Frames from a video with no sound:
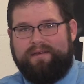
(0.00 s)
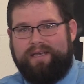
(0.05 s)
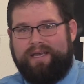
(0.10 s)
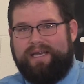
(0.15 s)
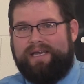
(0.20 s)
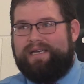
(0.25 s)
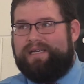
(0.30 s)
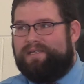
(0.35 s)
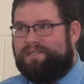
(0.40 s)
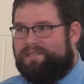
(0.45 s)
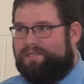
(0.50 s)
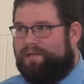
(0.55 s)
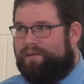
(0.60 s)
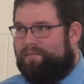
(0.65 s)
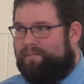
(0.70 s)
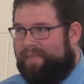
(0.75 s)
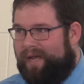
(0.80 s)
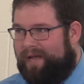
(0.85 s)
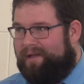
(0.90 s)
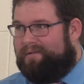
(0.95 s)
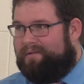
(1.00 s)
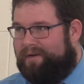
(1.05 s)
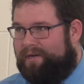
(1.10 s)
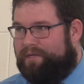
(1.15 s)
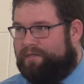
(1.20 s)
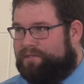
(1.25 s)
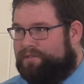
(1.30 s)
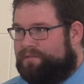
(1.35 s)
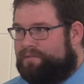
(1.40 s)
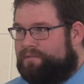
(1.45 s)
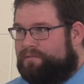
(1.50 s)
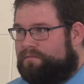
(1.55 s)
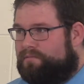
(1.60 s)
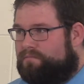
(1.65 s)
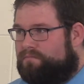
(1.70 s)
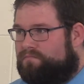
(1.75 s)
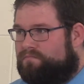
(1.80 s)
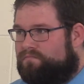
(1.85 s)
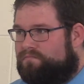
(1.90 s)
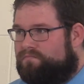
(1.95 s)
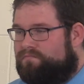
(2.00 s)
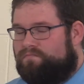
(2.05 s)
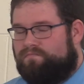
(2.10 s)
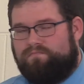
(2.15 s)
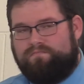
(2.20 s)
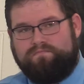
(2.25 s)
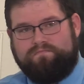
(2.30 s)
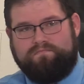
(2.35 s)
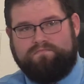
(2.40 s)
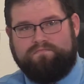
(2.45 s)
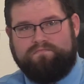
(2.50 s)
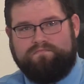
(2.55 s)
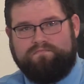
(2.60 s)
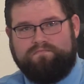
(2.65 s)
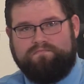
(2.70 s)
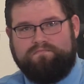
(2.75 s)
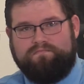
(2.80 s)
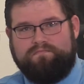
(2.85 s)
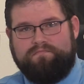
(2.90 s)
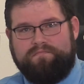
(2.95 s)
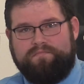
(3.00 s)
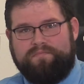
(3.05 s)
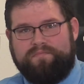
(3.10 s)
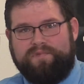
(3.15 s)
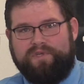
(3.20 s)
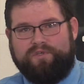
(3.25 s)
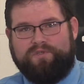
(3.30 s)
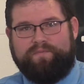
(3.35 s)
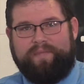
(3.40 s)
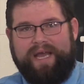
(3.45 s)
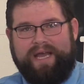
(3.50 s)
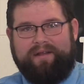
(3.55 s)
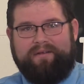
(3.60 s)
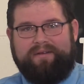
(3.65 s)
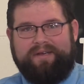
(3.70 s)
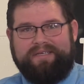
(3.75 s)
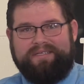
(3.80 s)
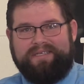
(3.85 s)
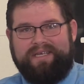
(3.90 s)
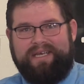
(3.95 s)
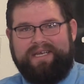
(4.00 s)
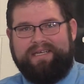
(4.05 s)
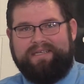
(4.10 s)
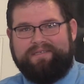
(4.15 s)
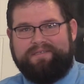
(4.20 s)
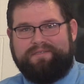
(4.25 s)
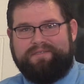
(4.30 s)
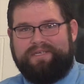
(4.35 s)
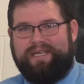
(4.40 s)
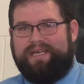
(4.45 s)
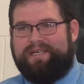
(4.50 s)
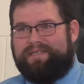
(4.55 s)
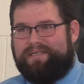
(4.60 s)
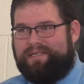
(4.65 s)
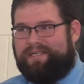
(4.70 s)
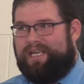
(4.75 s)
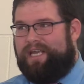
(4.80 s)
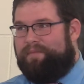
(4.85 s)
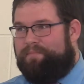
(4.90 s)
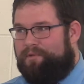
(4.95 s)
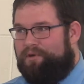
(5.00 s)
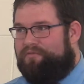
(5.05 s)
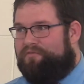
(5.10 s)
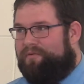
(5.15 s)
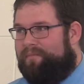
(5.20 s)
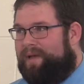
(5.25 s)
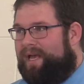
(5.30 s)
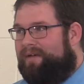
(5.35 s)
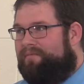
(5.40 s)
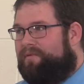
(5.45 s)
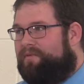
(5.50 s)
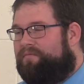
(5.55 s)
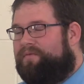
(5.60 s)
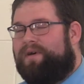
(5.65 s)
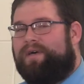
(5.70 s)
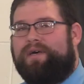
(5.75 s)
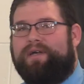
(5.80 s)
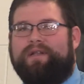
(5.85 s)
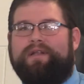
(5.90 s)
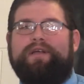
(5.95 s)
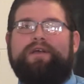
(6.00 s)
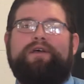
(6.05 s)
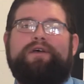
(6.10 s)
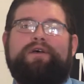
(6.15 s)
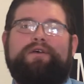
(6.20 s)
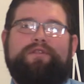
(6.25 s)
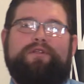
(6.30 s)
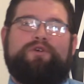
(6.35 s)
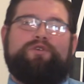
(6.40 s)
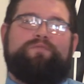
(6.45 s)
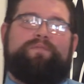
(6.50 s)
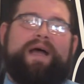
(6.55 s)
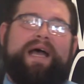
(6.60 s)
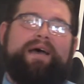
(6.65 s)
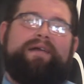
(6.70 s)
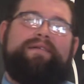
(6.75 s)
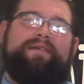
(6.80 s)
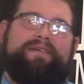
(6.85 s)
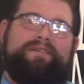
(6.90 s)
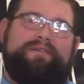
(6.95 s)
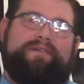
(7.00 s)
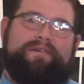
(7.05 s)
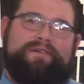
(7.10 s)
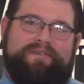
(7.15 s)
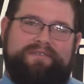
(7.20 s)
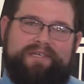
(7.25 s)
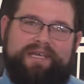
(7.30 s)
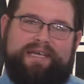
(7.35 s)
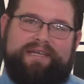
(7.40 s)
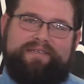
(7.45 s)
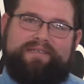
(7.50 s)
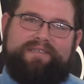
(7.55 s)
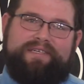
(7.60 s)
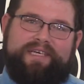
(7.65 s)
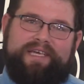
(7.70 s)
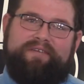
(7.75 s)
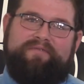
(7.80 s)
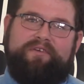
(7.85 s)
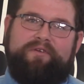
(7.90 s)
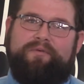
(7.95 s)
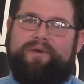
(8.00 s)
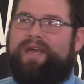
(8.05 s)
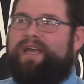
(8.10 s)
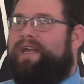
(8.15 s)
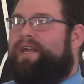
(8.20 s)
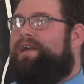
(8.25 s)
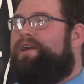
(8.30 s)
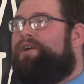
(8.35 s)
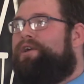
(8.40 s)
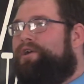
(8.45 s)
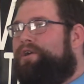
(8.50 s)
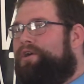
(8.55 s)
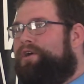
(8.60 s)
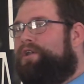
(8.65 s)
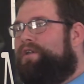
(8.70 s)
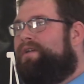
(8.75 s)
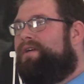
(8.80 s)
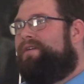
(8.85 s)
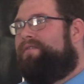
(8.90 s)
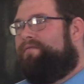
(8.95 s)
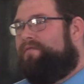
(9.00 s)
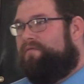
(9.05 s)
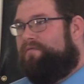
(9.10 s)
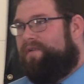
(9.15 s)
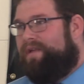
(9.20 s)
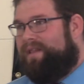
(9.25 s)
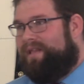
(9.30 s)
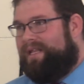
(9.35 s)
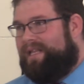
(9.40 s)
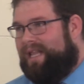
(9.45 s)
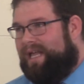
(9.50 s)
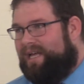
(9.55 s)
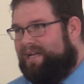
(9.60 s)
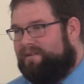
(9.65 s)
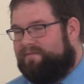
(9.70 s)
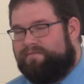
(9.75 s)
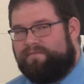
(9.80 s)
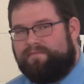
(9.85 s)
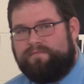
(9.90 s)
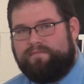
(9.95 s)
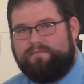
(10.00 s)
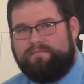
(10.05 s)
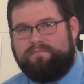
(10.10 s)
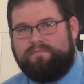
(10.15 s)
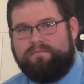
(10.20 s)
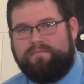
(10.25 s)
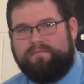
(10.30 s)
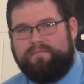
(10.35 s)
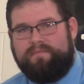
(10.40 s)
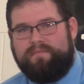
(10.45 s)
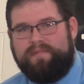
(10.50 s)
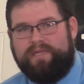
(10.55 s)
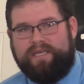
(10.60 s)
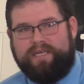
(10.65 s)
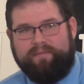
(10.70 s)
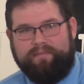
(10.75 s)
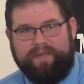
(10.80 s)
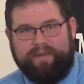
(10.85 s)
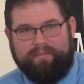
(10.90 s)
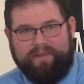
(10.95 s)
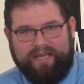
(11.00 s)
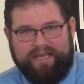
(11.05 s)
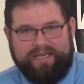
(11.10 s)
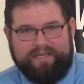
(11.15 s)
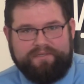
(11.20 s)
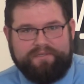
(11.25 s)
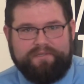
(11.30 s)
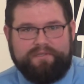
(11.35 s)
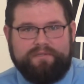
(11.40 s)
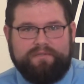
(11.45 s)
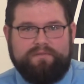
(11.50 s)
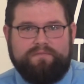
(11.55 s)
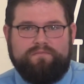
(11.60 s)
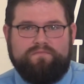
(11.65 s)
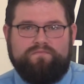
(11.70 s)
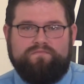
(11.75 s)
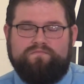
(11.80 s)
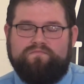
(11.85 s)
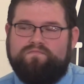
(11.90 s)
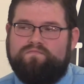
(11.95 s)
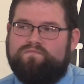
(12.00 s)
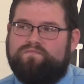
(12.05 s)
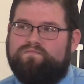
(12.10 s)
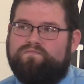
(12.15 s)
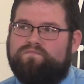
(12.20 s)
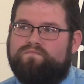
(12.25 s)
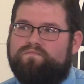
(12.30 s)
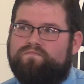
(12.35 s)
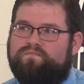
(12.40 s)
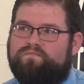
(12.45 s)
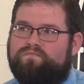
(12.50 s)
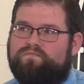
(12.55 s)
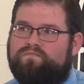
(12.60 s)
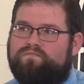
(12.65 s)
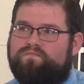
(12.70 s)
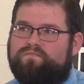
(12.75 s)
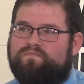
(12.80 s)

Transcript: has boundaries. Yes, sir. Those boundaries ain't set to keep you from having fun. Those boundaries are set to give you a good, fulfilling life It mm. can be blessed. Amen.